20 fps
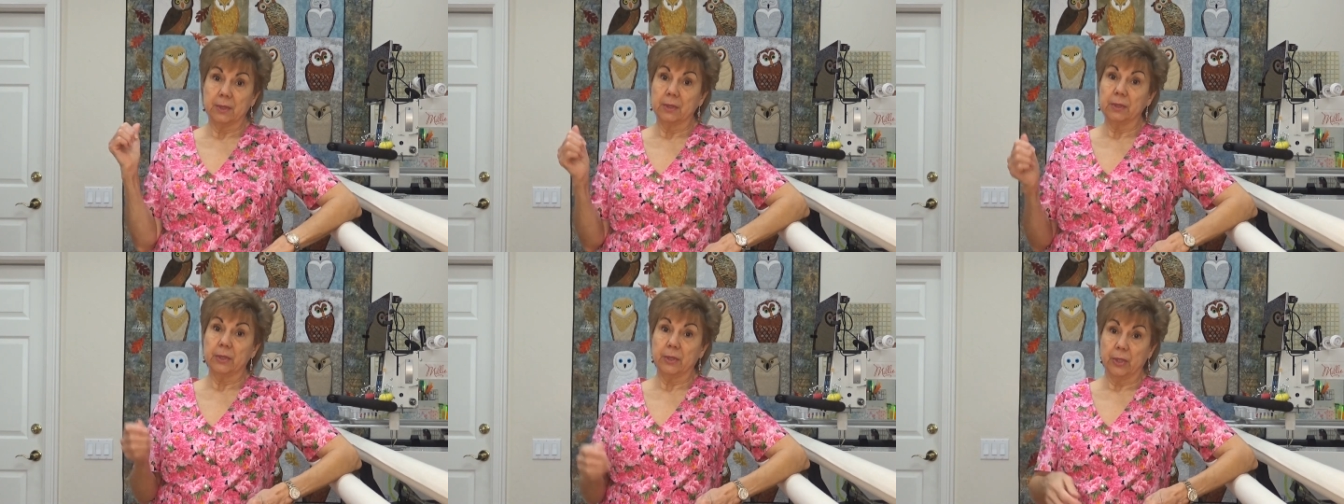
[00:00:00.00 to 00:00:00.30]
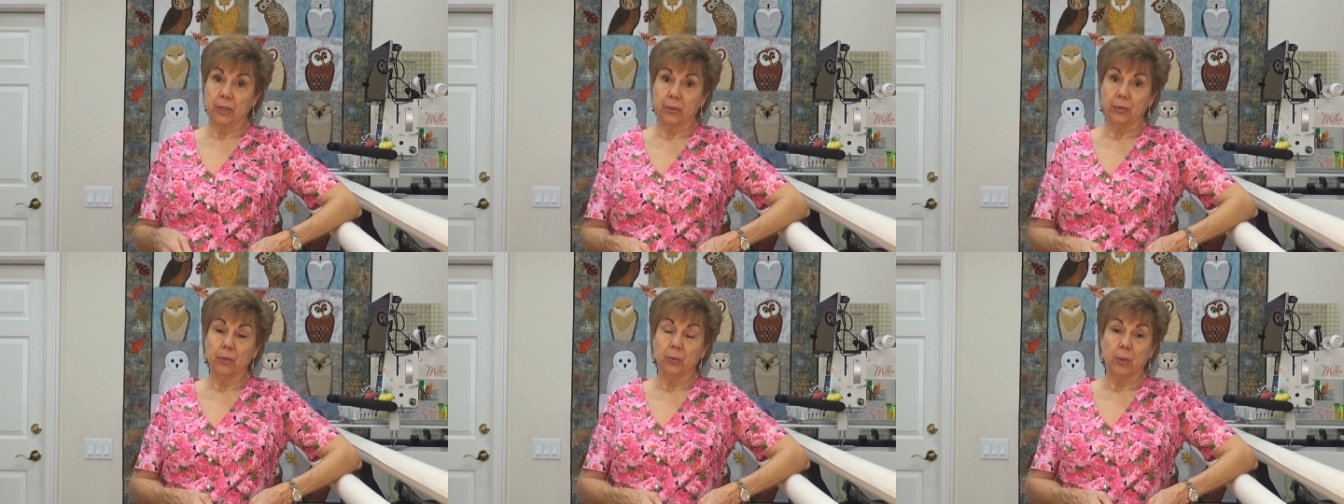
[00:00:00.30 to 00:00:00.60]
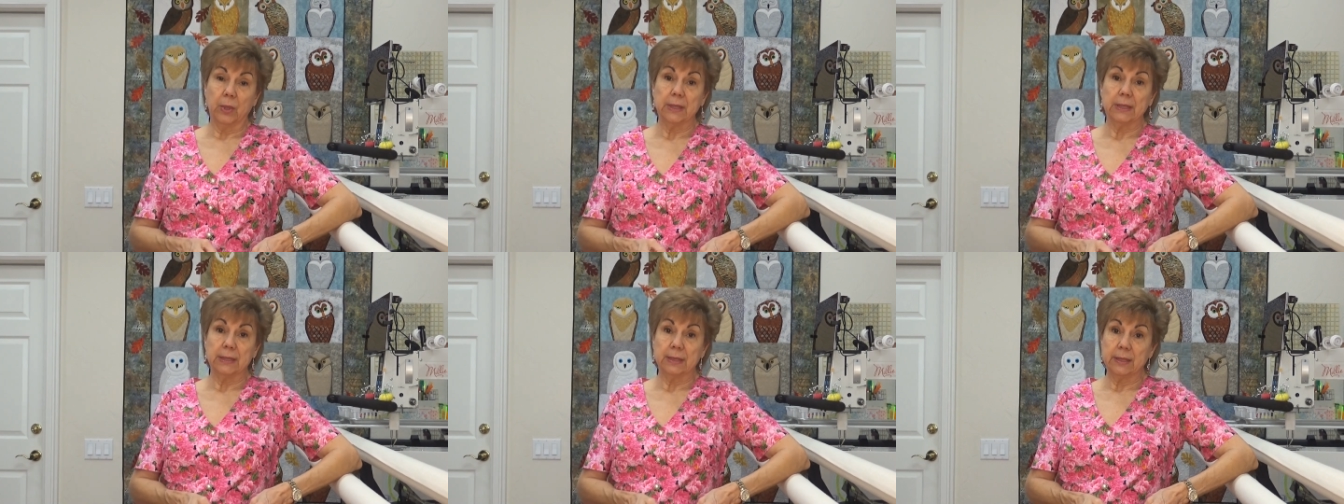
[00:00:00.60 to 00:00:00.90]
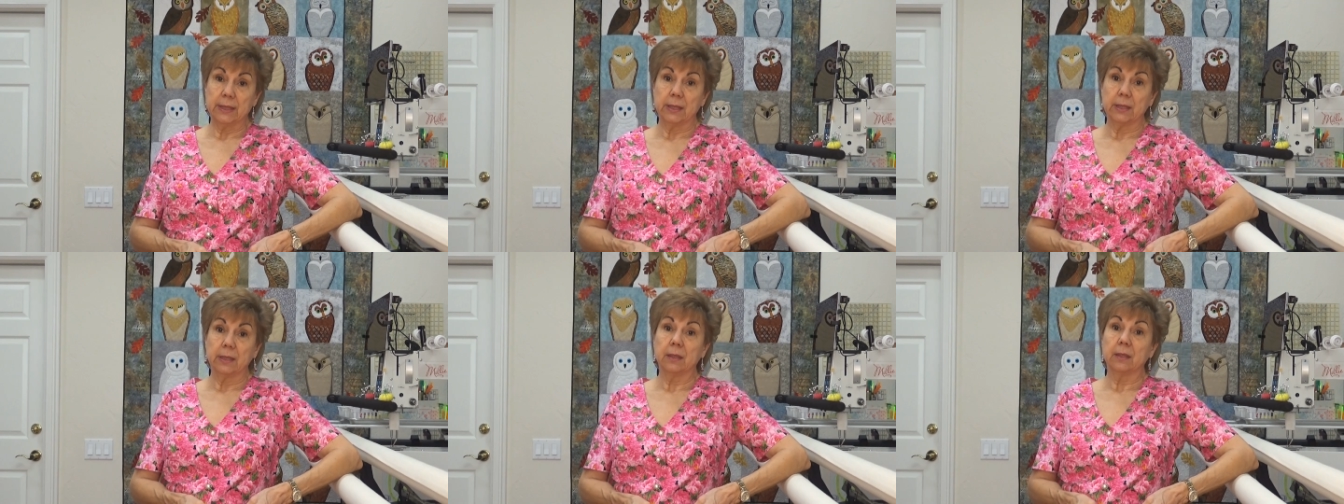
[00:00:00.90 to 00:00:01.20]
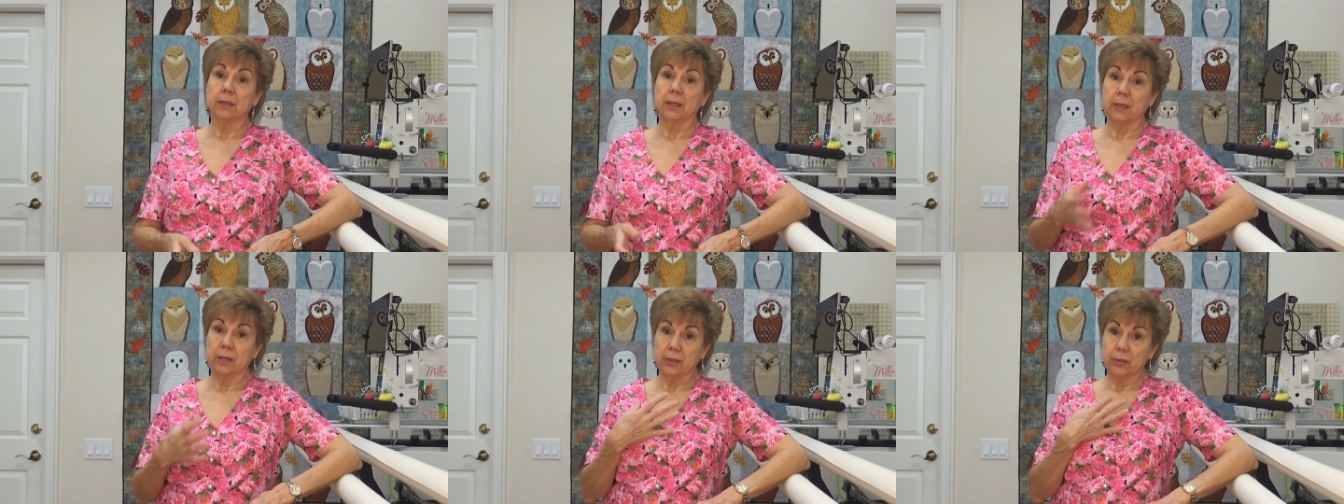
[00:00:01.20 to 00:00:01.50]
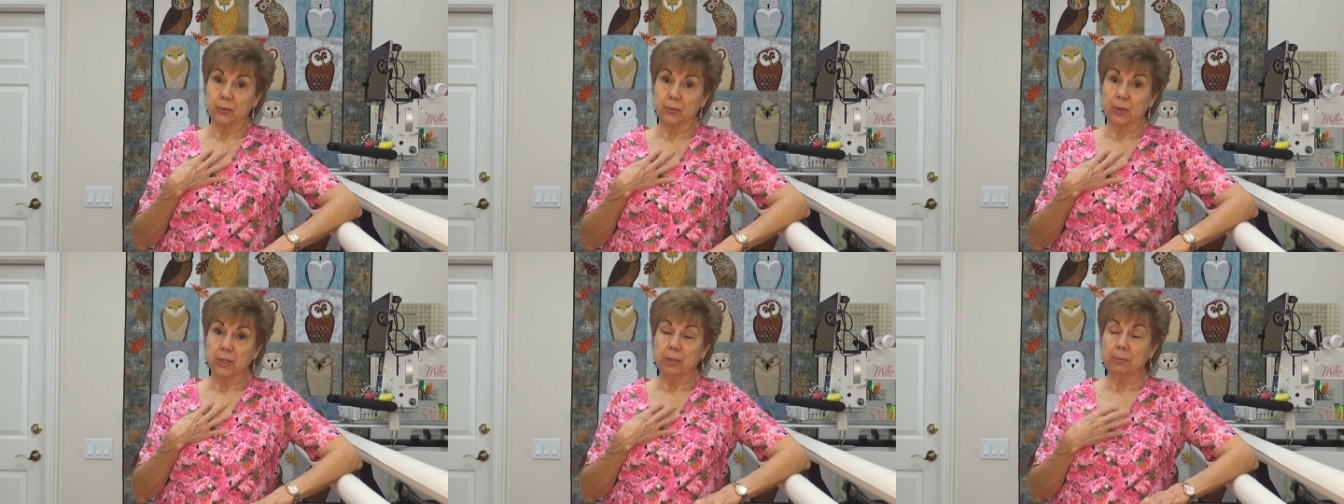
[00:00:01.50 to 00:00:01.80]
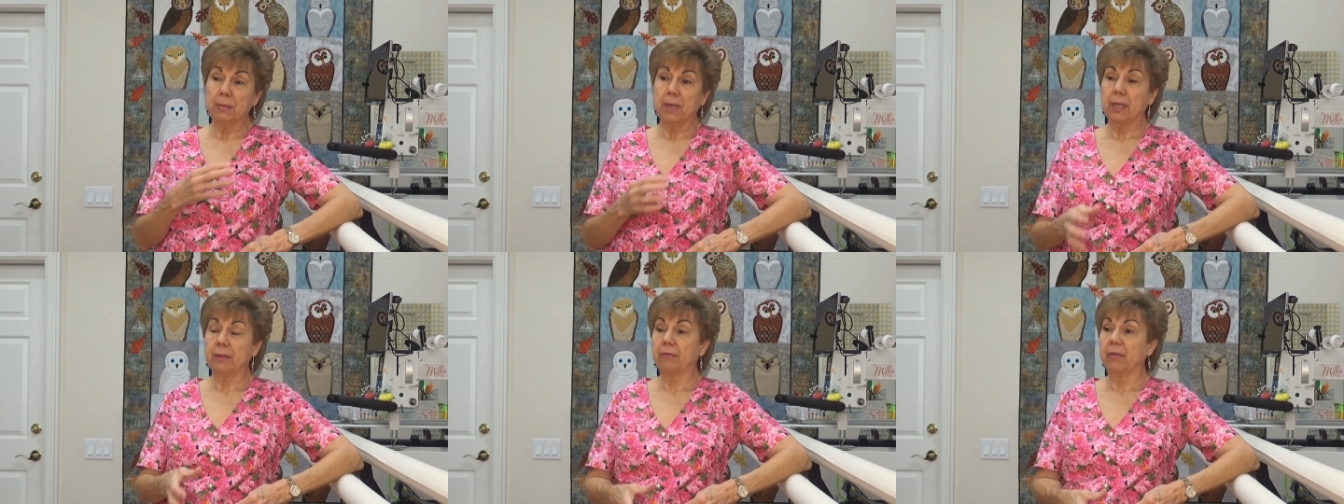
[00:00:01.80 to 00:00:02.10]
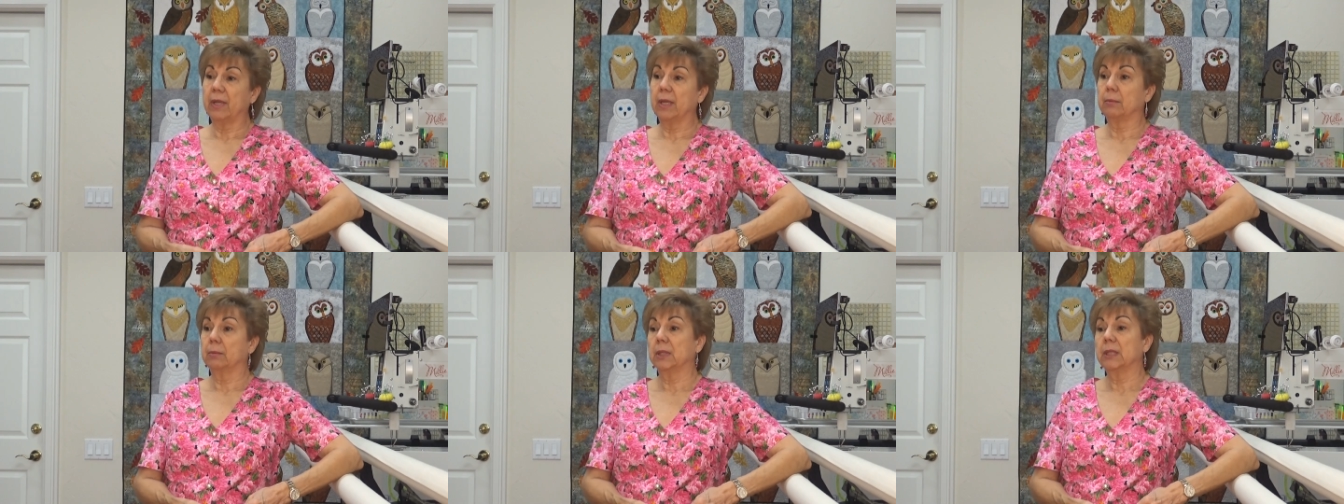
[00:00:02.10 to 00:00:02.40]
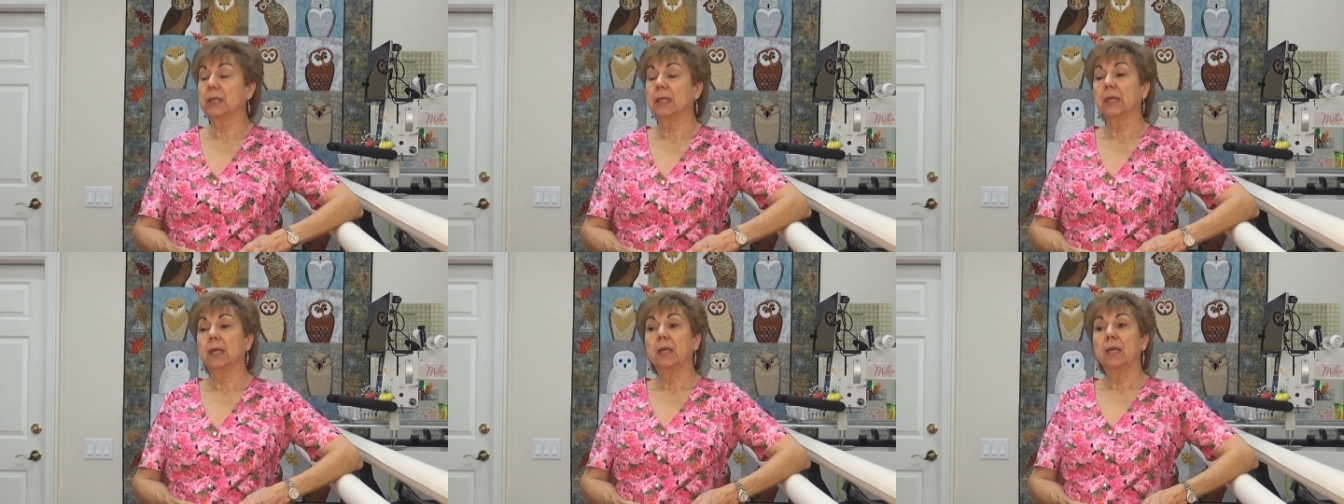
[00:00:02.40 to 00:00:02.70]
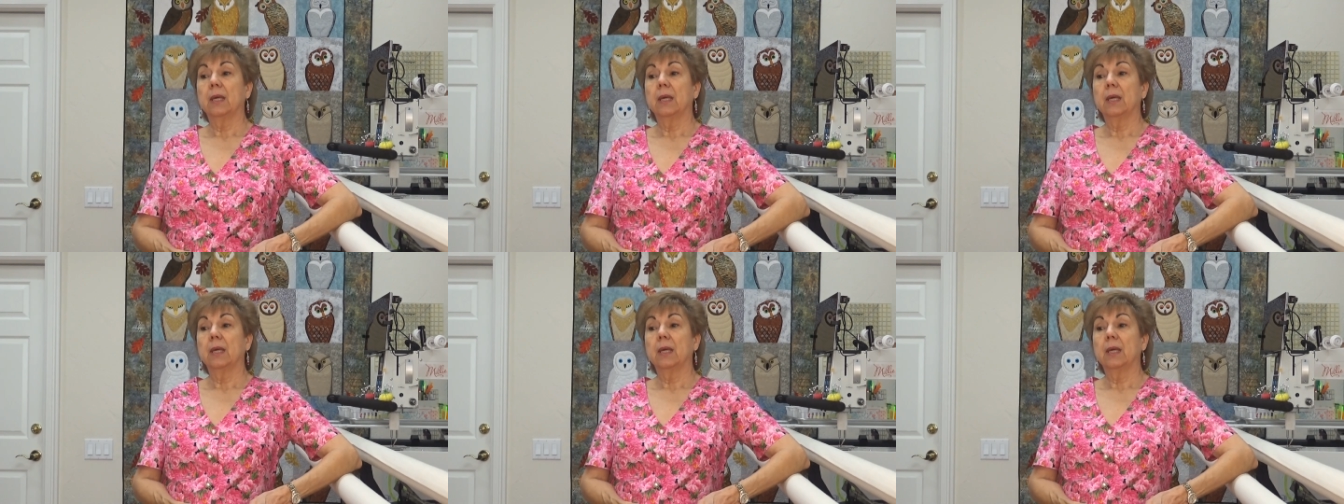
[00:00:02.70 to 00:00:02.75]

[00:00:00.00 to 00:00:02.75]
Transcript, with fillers: you know, the one that's here, and then there's one in my family.